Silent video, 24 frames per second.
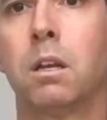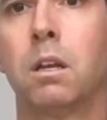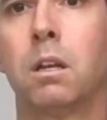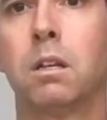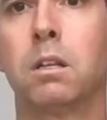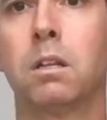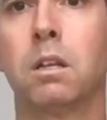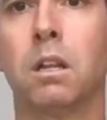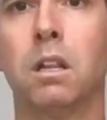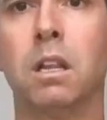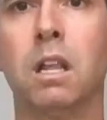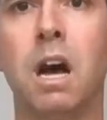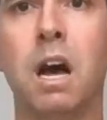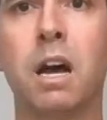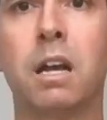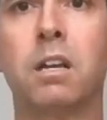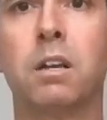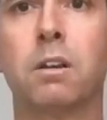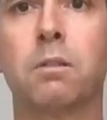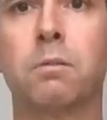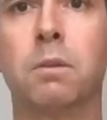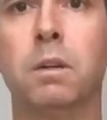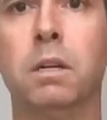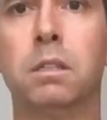to lock
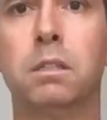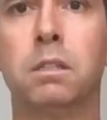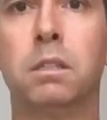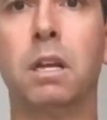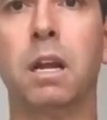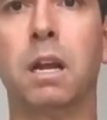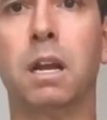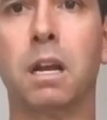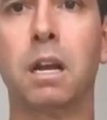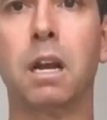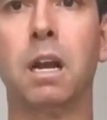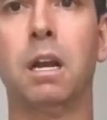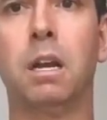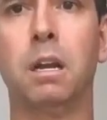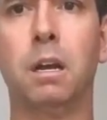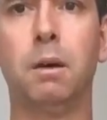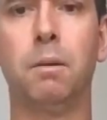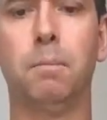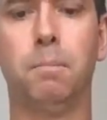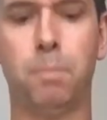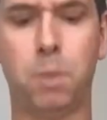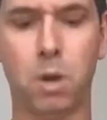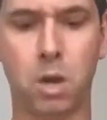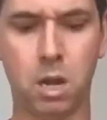your wrist and kind of
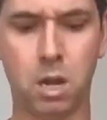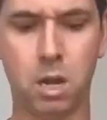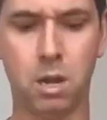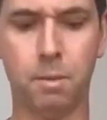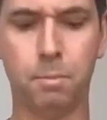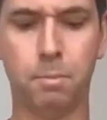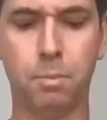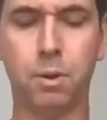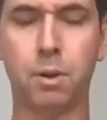pump,